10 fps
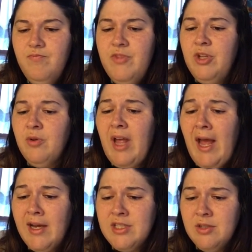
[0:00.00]
You don't
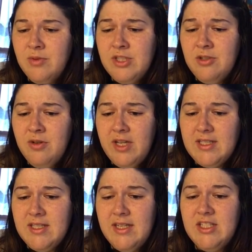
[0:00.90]
actually want to do
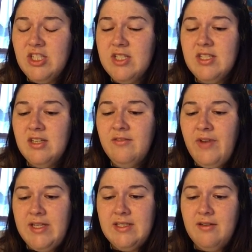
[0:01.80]
this, it's just an
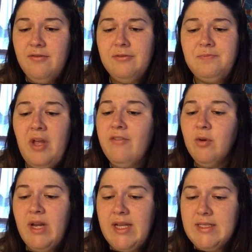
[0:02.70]
invasive.
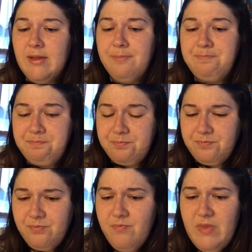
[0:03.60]
Everyone has them,
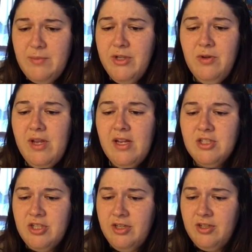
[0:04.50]
but you can't
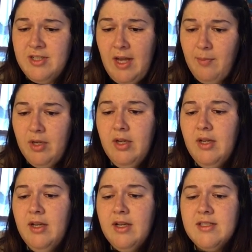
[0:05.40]
shut yours up.
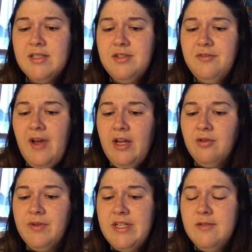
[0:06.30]
Since you've had a
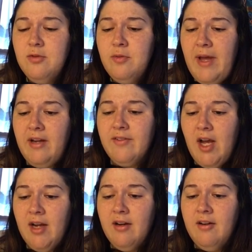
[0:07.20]
reasonable amount of
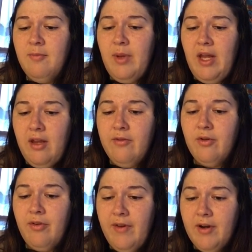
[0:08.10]
cognitive
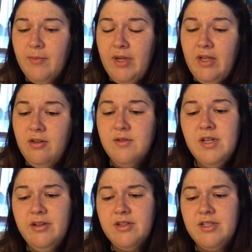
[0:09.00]
behavioral therapy, you
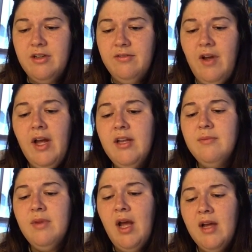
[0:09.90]
tell yourself, I
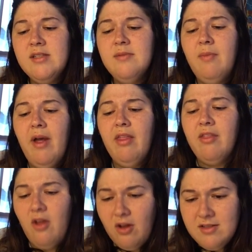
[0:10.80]
am not my
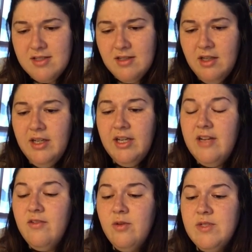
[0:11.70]
thoughts.
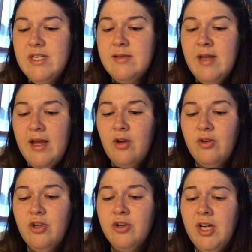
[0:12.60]
Even though deep
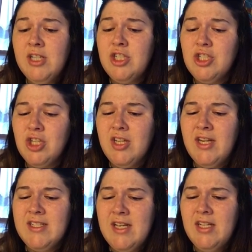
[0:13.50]
down, you're not sure that
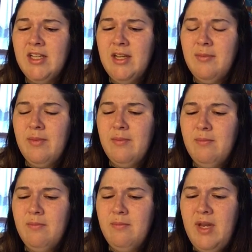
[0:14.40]
exactly that
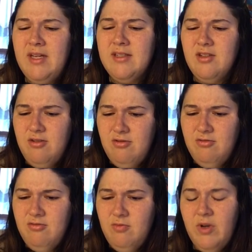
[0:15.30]
makes
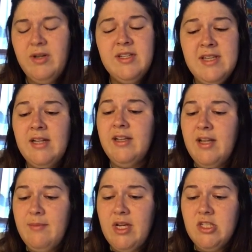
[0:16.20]
you, what exactly
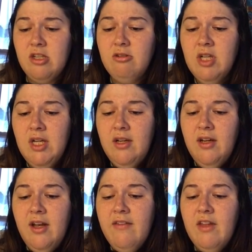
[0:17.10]
that makes you.
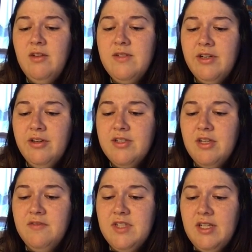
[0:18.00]
Then you tell
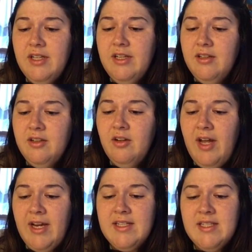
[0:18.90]
yourself to click a little
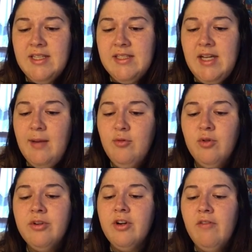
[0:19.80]
X in the top
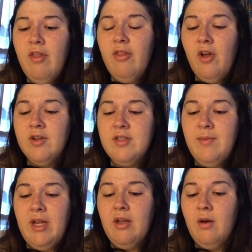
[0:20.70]
corner of the thought to
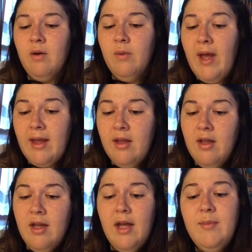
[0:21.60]
make it go away.
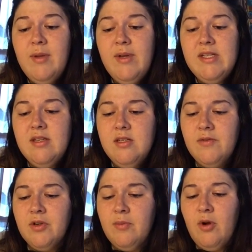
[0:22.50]
And maybe it does
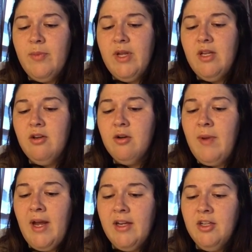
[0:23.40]
for a moment. You're
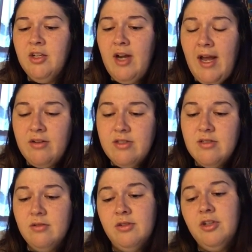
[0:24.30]
back in your house,
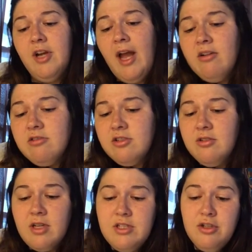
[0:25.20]
on your couch,
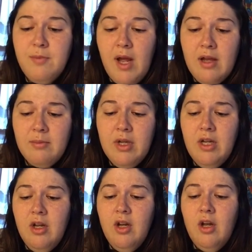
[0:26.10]
next to your mom.
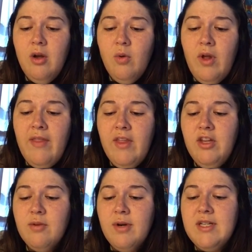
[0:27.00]
And then
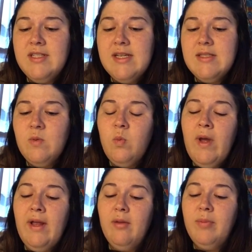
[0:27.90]
your brain says,
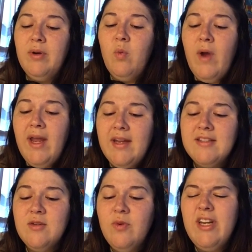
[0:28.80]
well, but
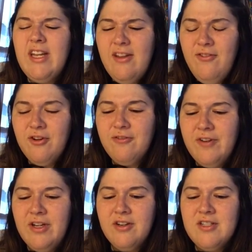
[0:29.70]
wait, what if your finger is